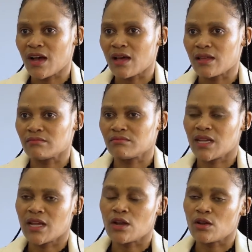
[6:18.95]
a
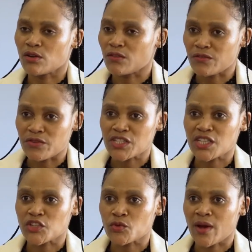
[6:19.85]
lot of
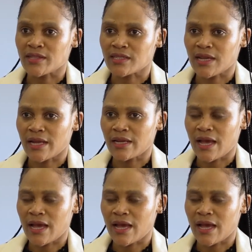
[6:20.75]
research was done.